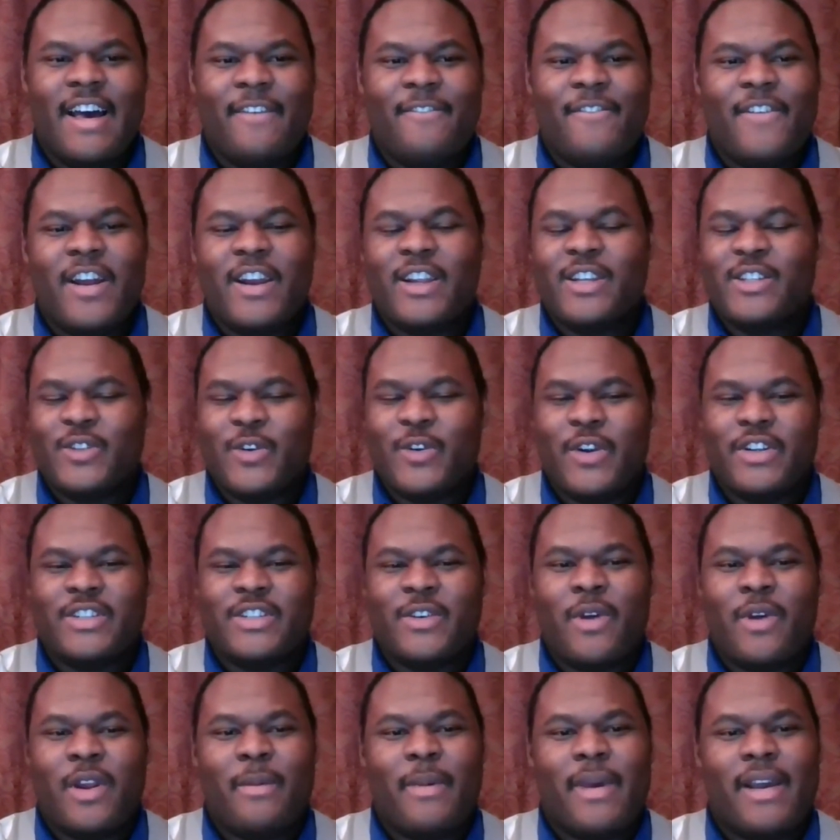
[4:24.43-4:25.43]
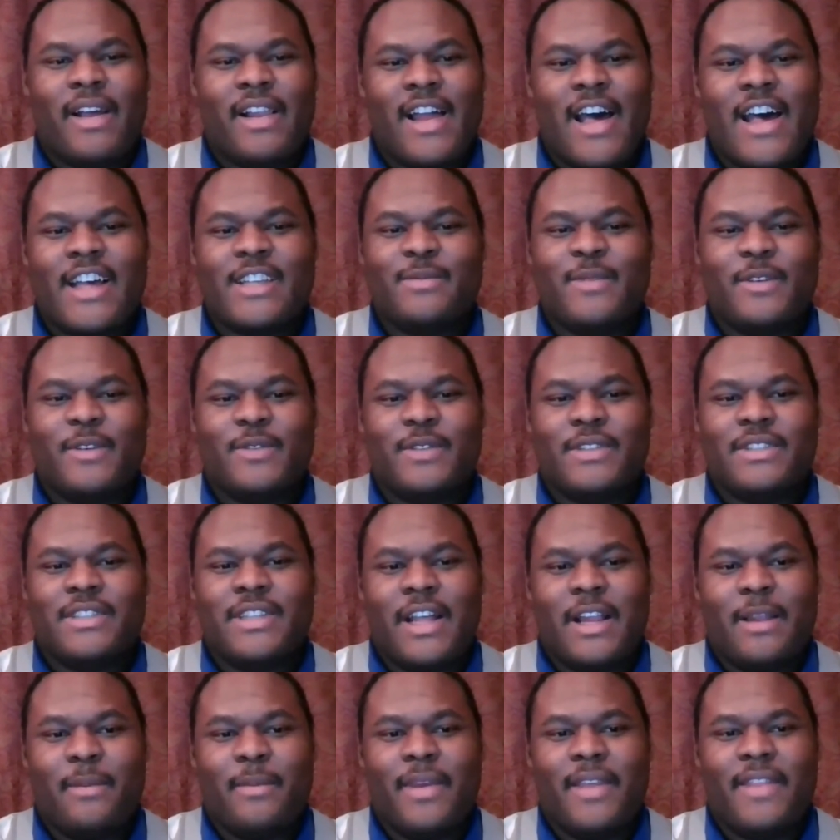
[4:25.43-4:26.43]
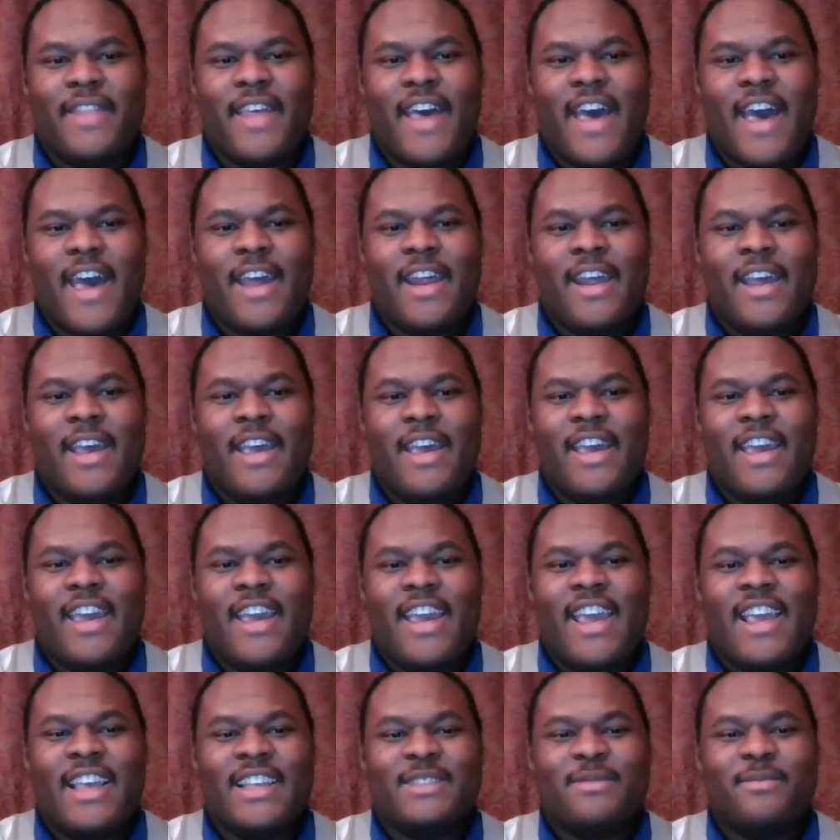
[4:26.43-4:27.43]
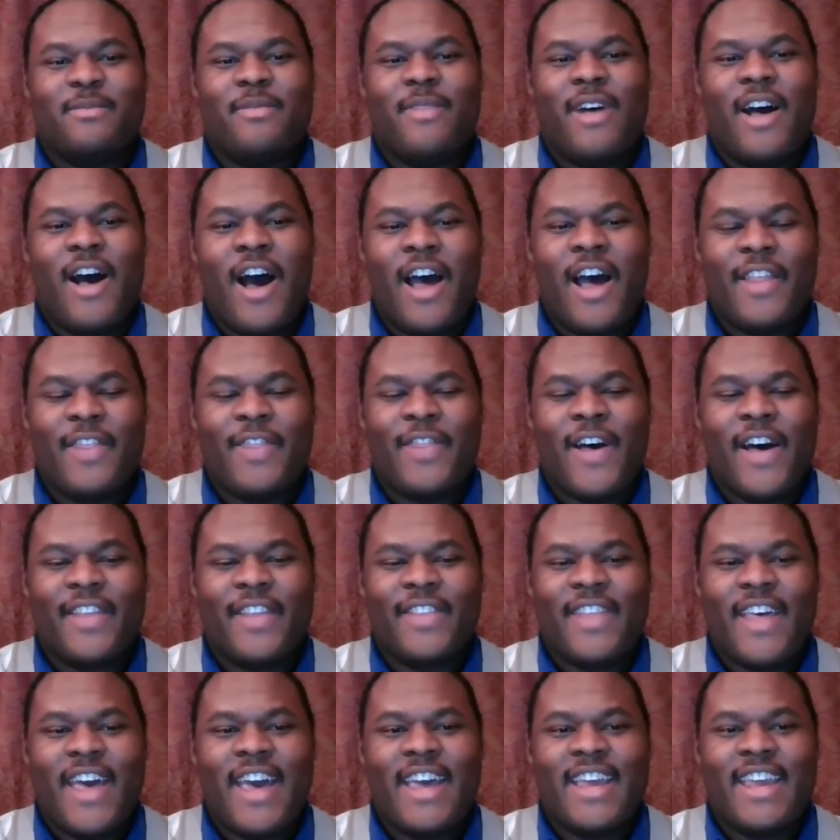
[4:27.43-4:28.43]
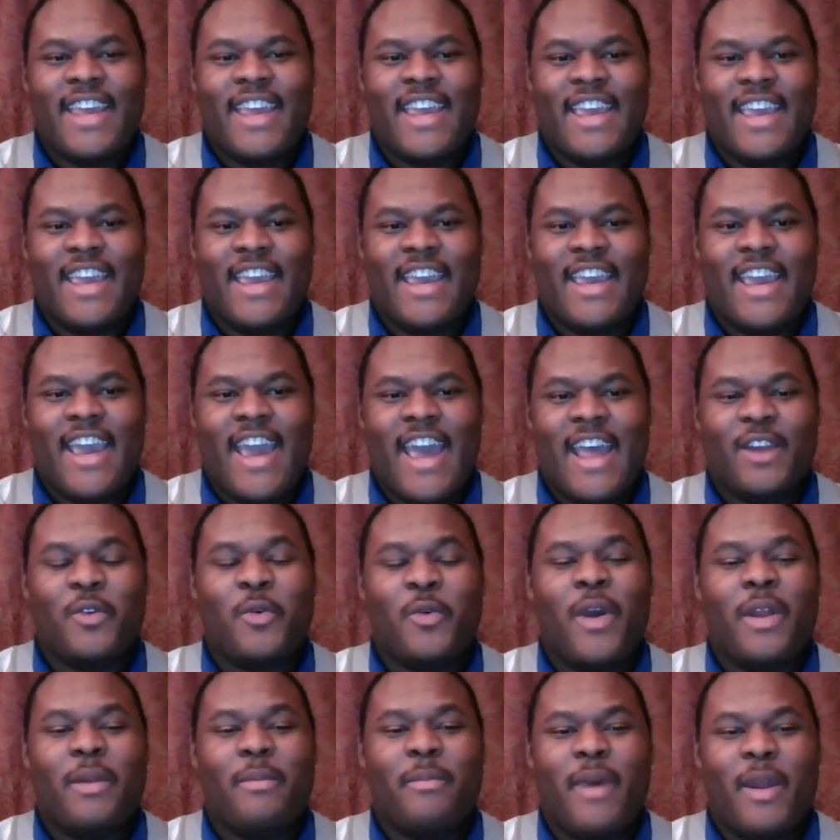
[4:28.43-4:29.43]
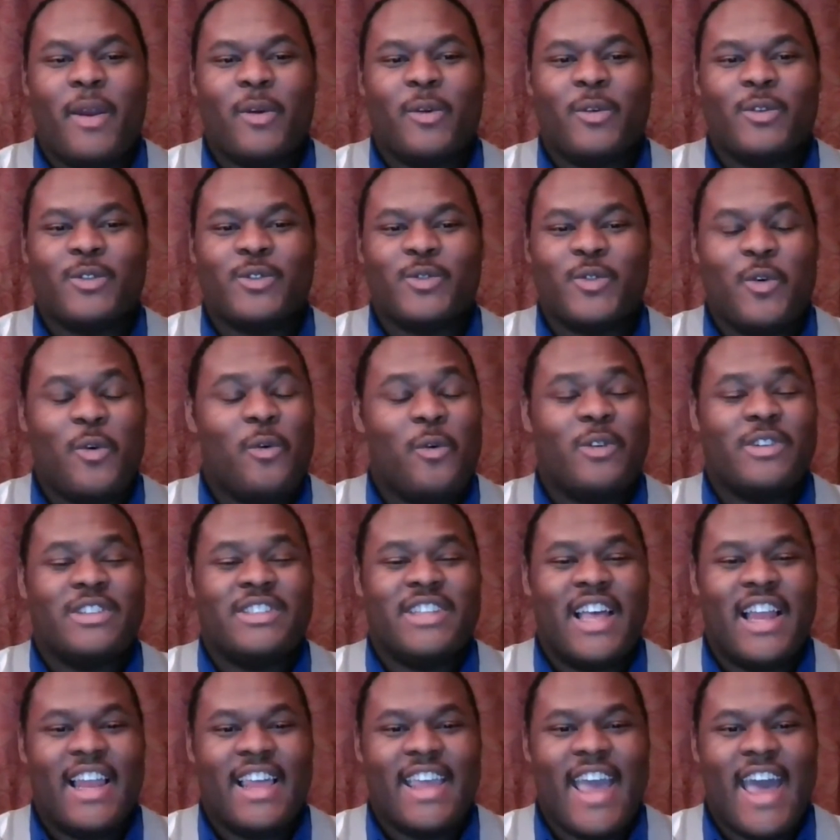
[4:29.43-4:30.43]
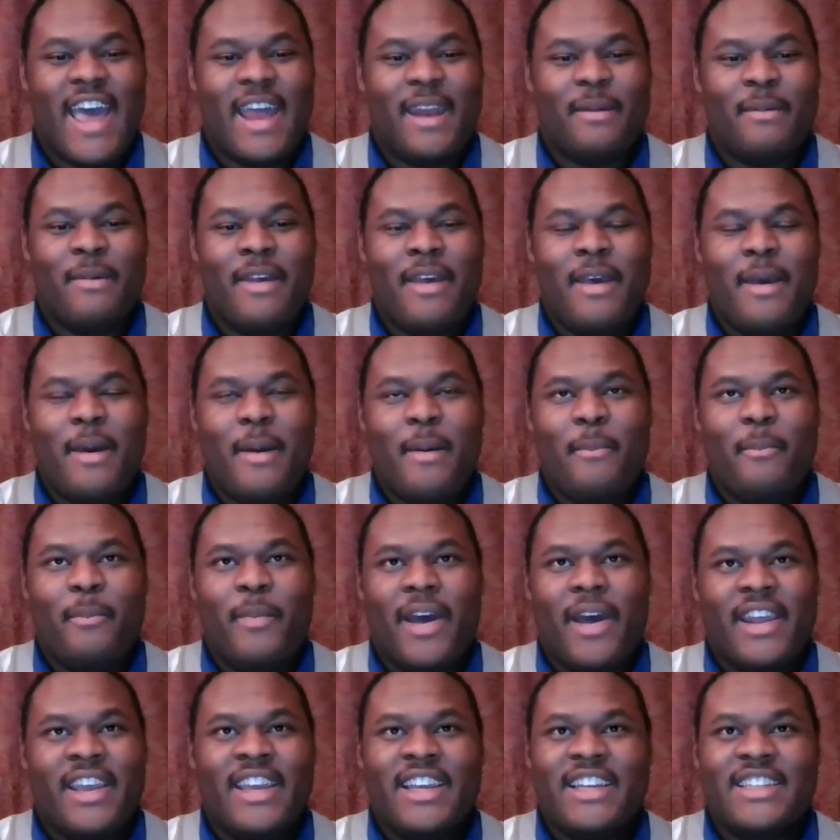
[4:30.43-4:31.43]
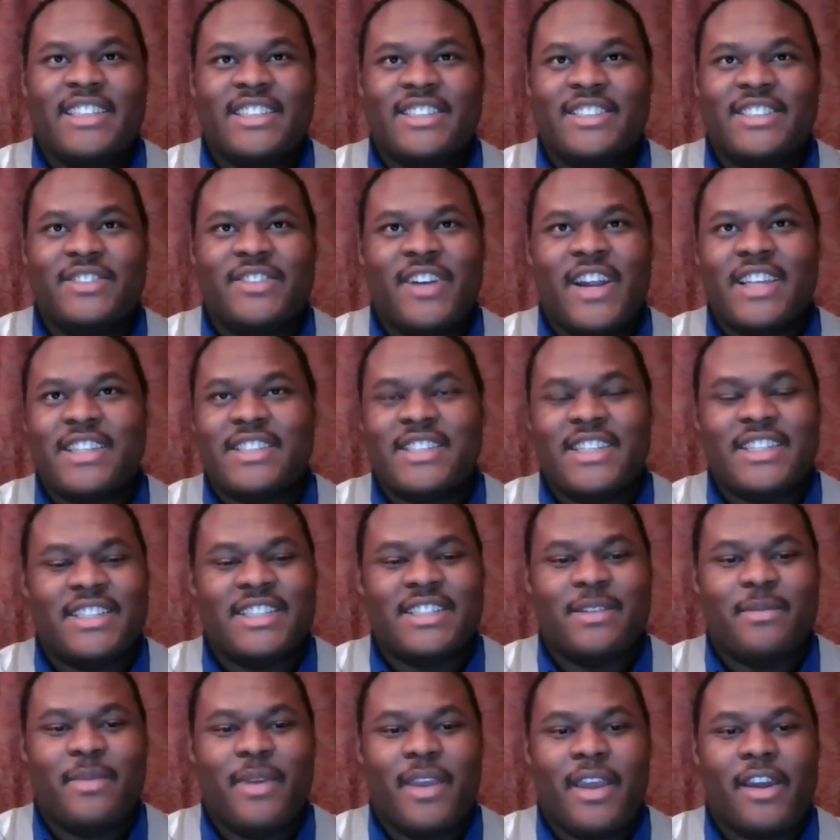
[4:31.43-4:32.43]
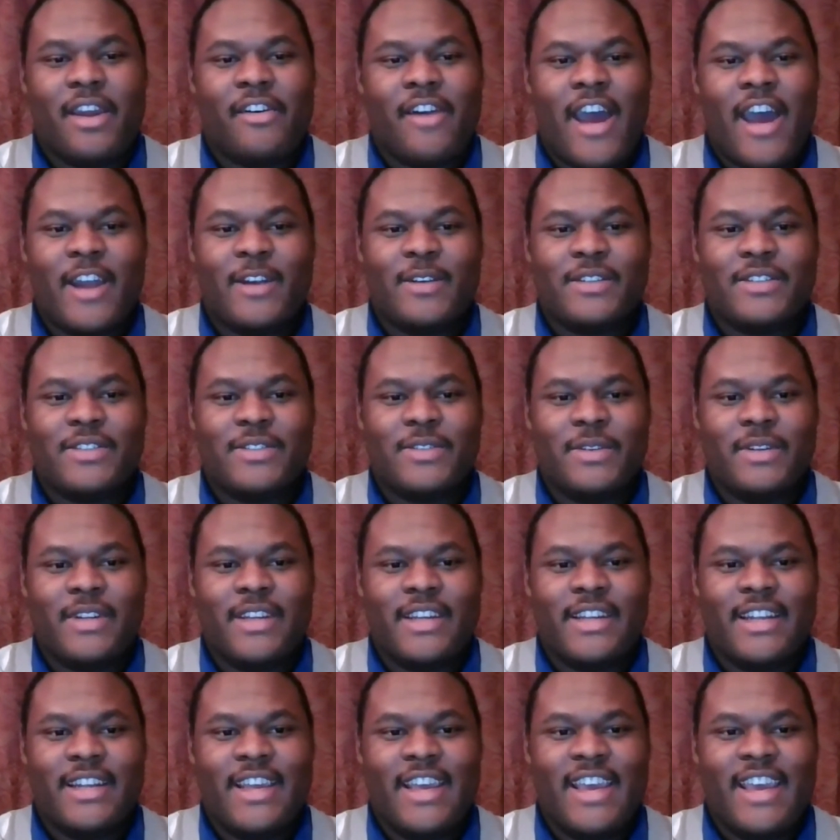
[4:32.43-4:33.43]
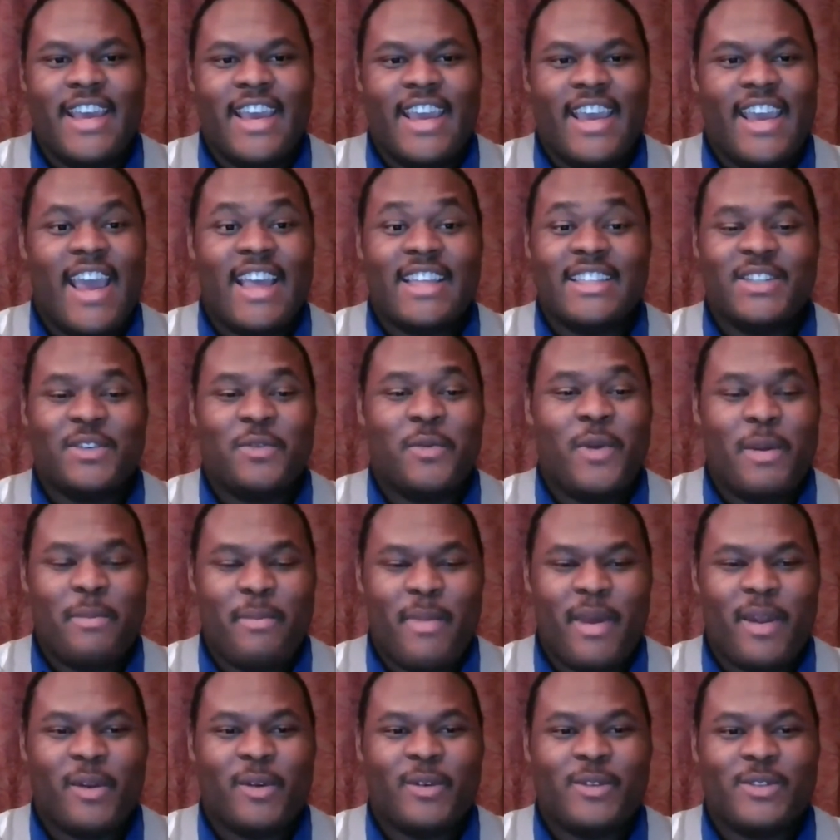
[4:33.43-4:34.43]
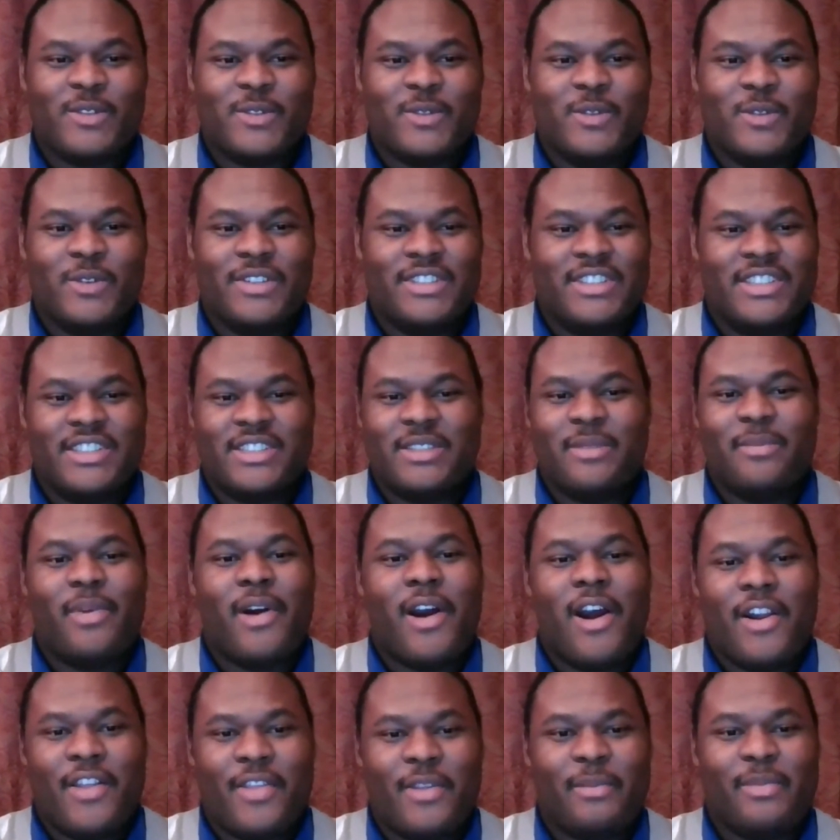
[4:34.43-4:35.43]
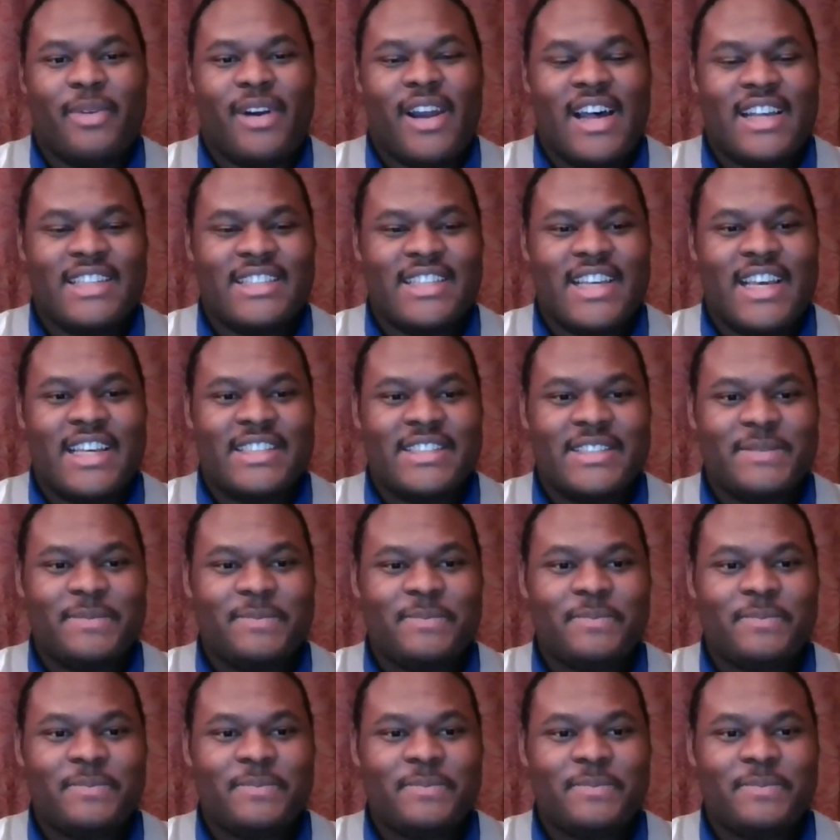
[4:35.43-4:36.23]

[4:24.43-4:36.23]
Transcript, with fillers: Funny story is that one of my classmates was telling me that his aunt thought that he had quit medical school and was yelling at him, but he had just transitioned to being a graduate student. He hasn't quit medical school. It's just a part of the process.